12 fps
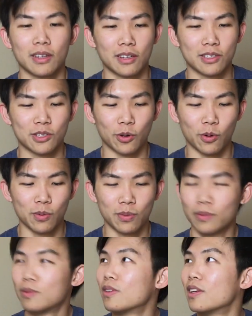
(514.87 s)
So,
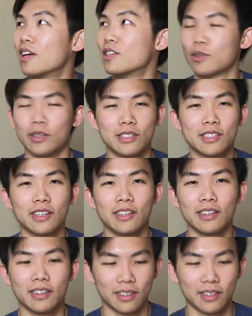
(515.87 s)
as you can see,